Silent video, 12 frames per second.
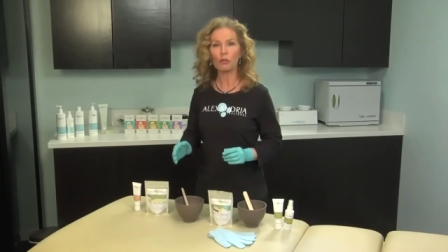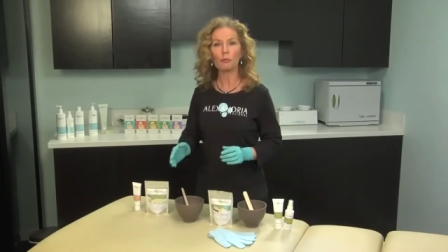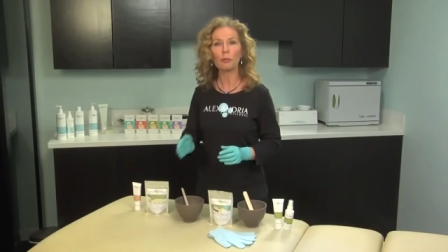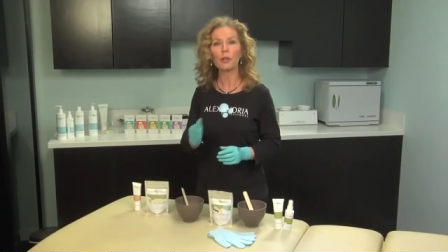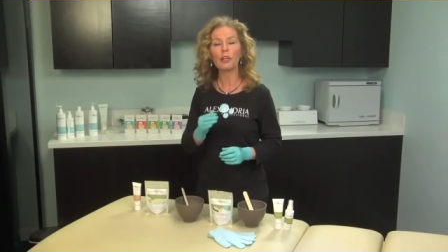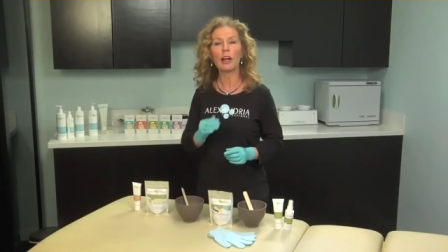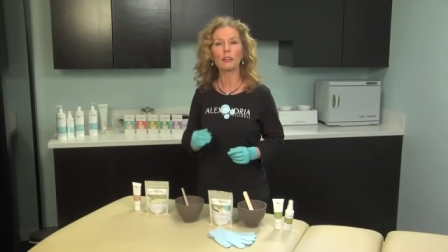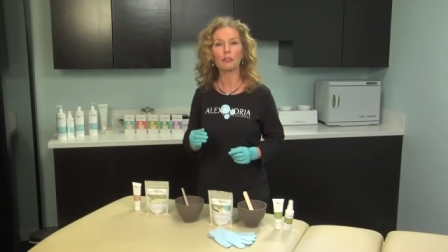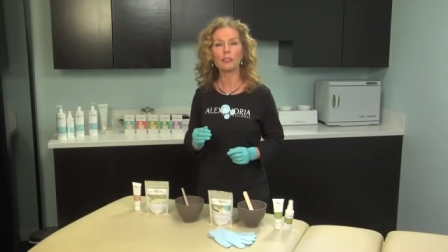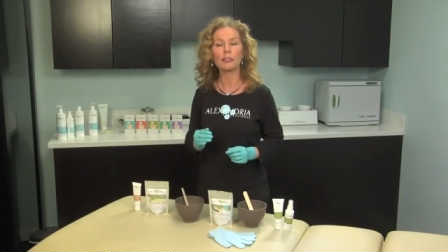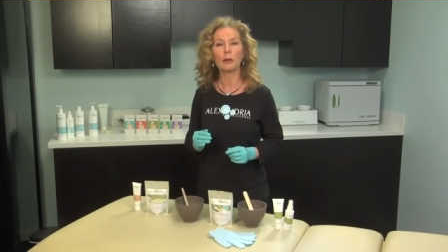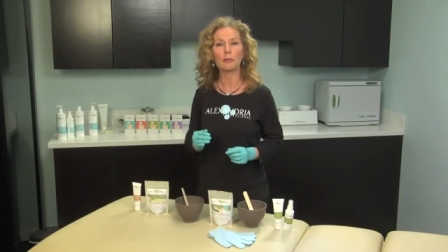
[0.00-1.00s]
you put it on your
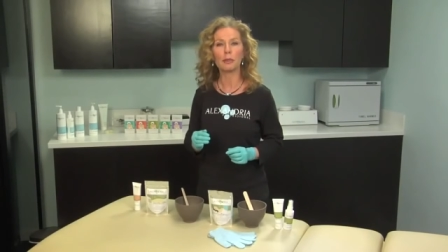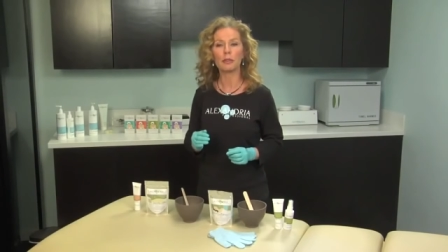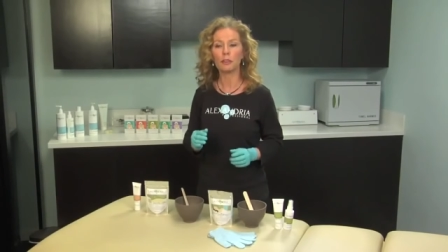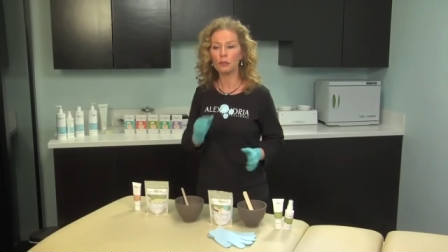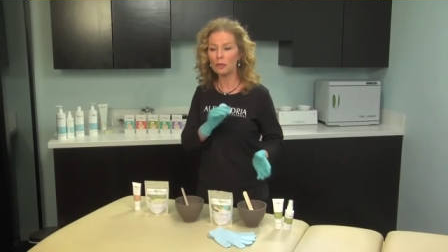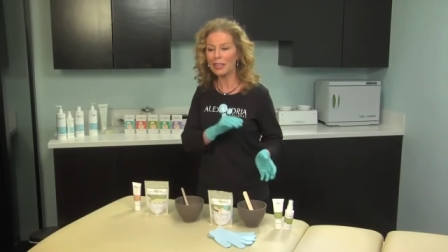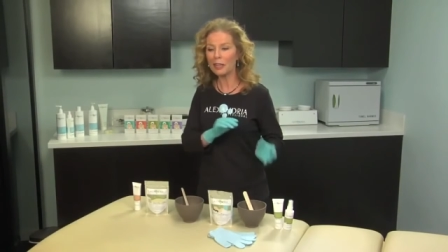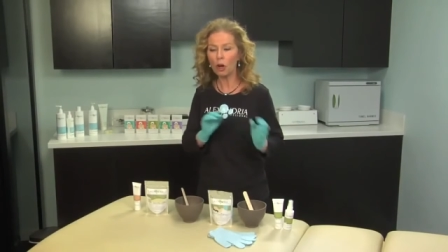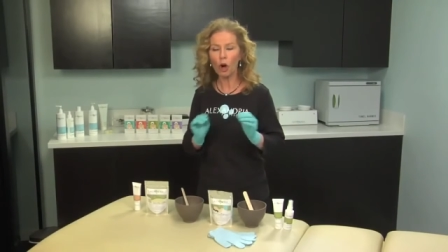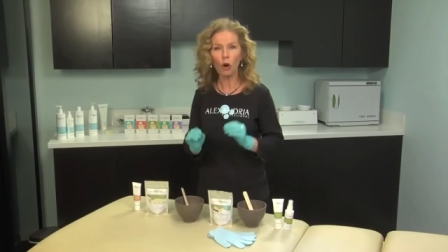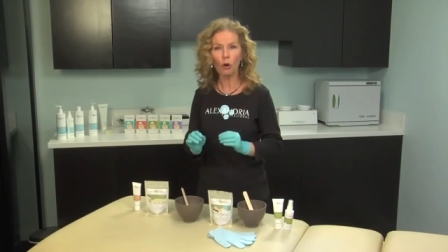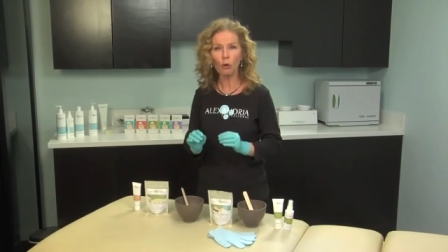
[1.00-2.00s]
sunburn. You get
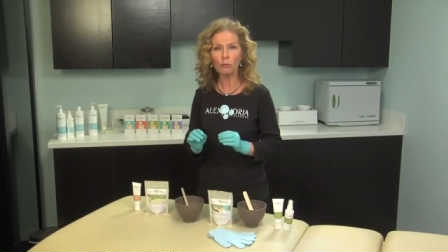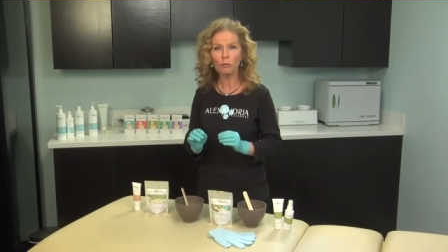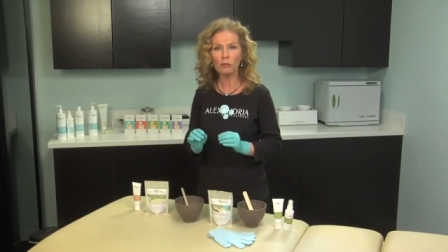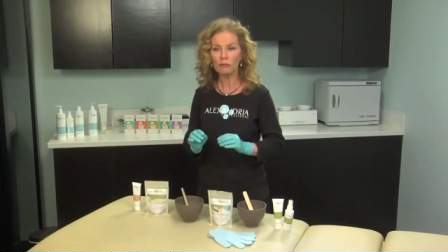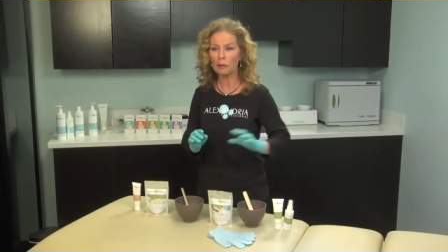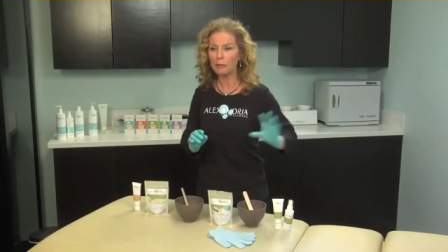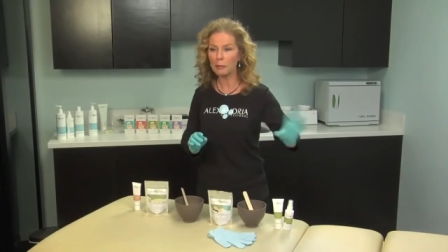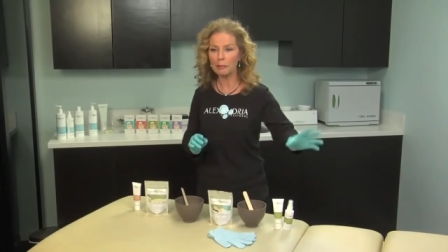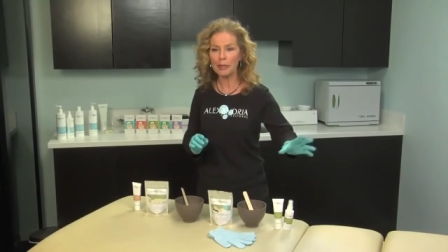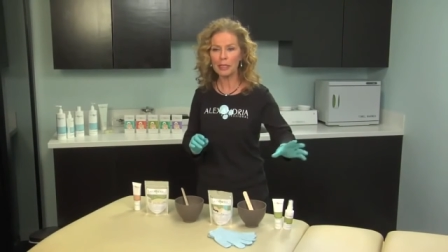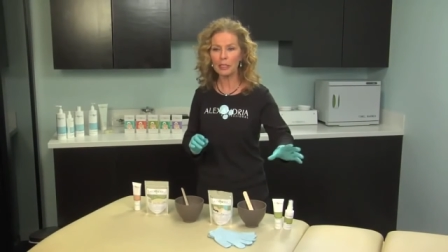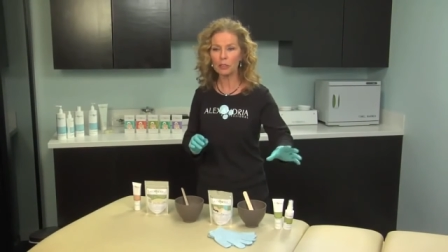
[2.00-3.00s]
home from the
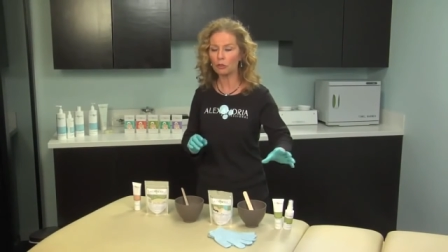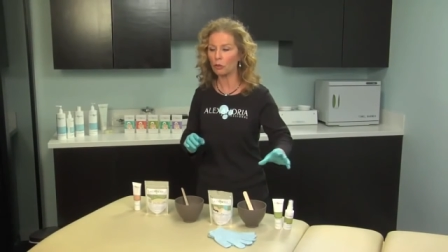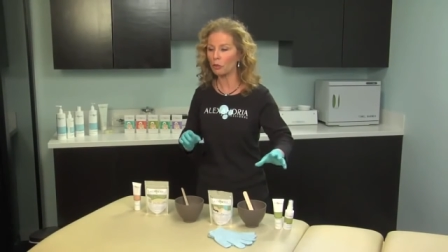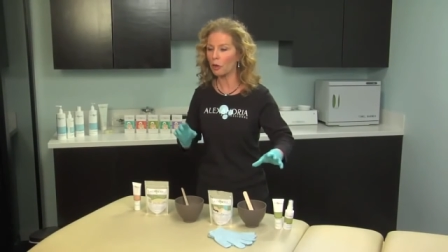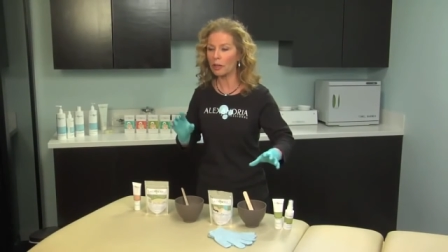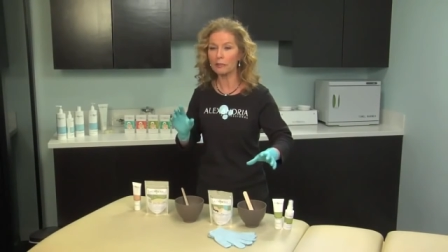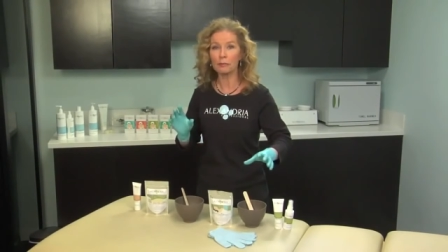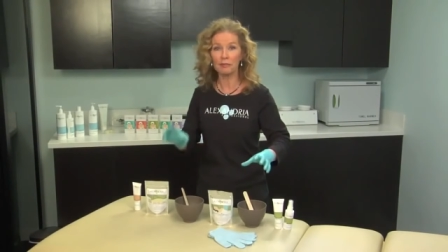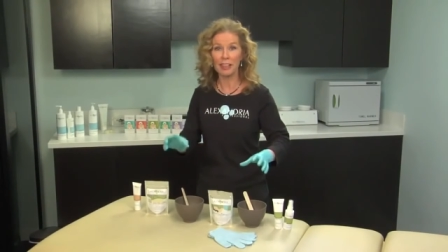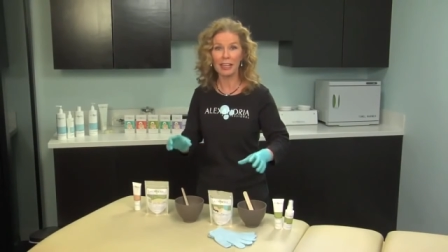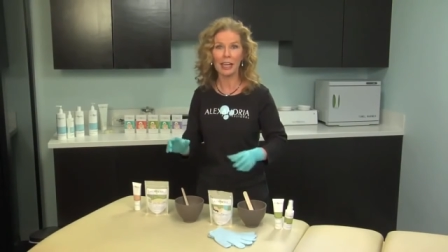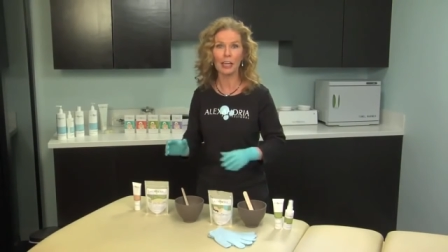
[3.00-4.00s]
beach or you're on a
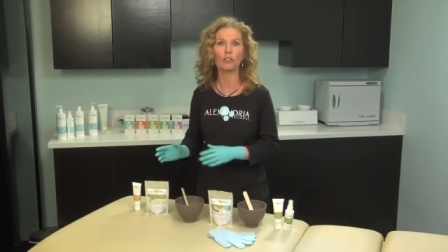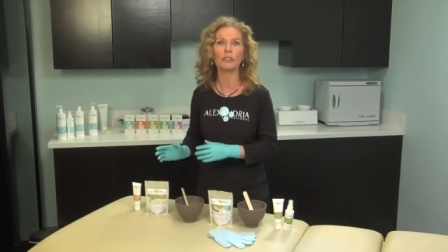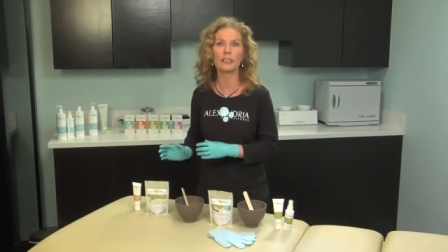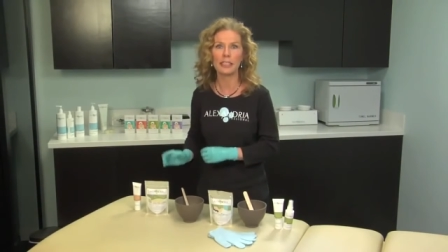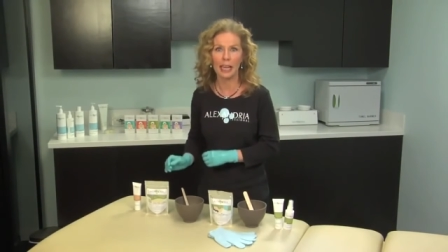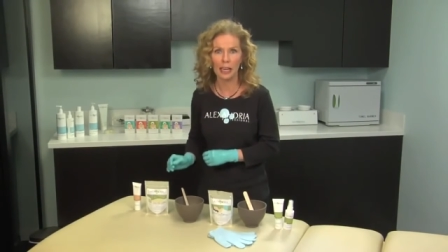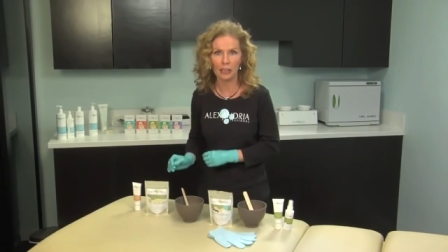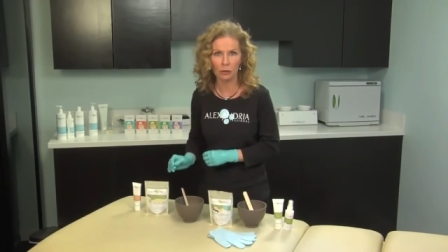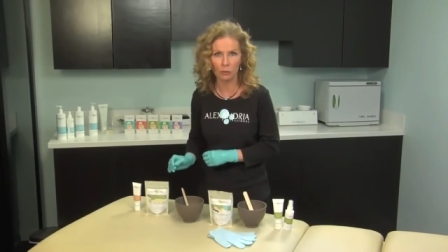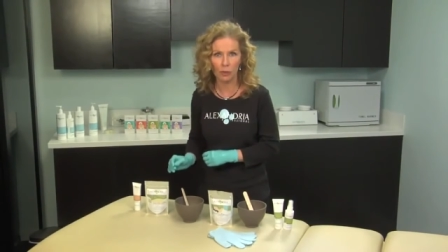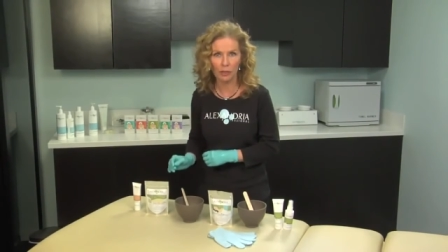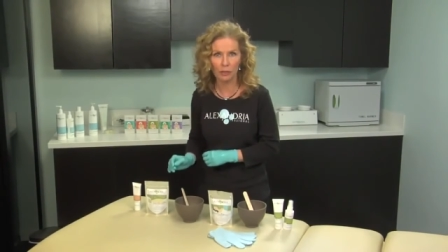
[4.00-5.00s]
vacation, take
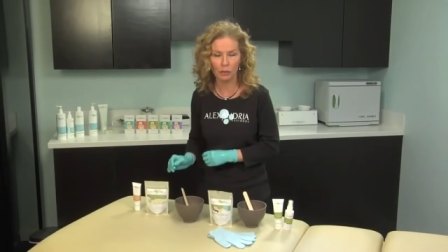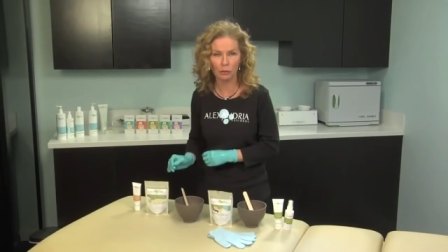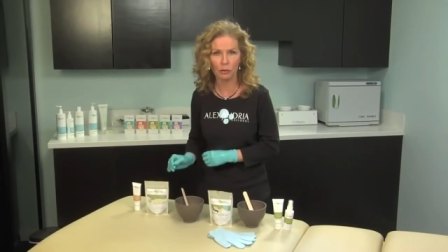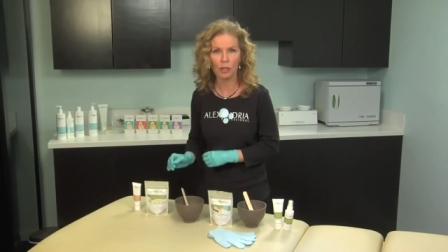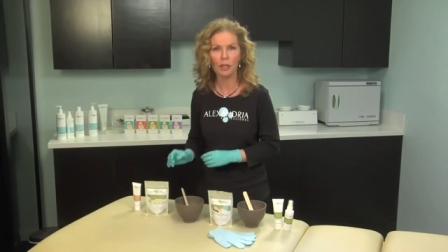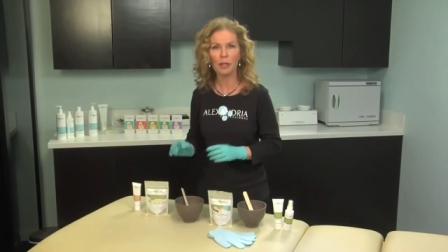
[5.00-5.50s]
it with you.